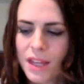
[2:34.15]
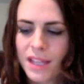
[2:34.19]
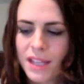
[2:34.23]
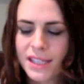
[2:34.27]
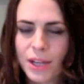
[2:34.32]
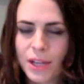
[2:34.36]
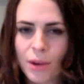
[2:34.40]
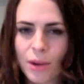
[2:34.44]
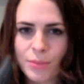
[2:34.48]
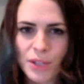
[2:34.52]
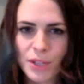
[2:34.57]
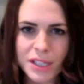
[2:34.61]

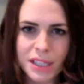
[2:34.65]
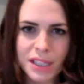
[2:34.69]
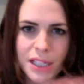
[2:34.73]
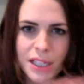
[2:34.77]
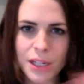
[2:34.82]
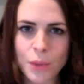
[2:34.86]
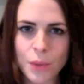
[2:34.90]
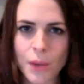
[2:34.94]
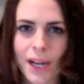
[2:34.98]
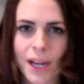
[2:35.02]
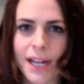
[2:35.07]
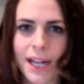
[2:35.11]
So I'm just going
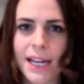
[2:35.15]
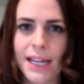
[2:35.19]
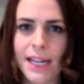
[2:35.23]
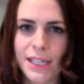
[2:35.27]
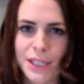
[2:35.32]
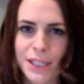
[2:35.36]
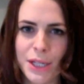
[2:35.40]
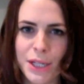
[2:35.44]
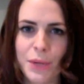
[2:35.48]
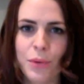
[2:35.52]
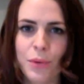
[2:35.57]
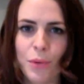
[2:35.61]
to quickly
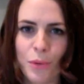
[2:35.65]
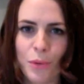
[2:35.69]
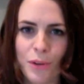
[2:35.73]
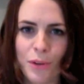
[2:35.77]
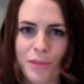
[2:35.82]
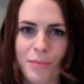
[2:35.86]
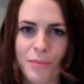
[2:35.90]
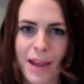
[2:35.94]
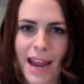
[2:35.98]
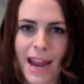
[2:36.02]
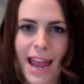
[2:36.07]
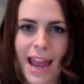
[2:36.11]
do all
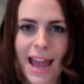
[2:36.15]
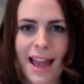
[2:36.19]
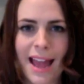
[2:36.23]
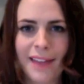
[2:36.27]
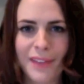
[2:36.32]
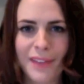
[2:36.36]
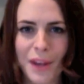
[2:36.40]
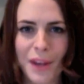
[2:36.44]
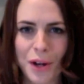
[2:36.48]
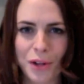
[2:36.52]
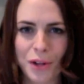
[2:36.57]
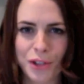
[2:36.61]
of my hair
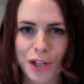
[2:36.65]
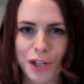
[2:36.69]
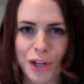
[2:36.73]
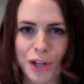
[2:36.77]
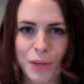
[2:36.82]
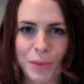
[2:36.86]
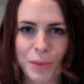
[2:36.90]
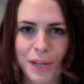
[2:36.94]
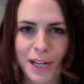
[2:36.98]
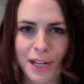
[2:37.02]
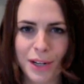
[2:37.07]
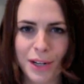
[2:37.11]
and then I'll show
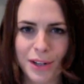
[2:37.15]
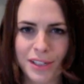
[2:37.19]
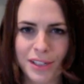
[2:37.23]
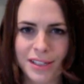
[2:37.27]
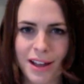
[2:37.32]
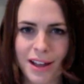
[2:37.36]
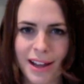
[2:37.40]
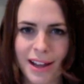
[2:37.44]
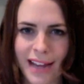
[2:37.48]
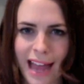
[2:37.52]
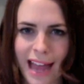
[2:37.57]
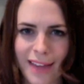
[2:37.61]
you what it looks
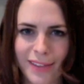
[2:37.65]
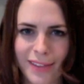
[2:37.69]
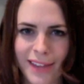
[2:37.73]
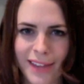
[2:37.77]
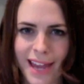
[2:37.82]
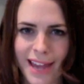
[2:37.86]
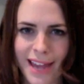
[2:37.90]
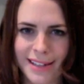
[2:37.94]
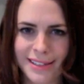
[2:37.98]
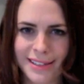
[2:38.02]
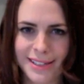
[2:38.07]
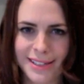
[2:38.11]
like at
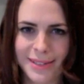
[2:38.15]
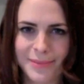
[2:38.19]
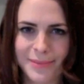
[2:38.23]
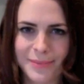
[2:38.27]
the end.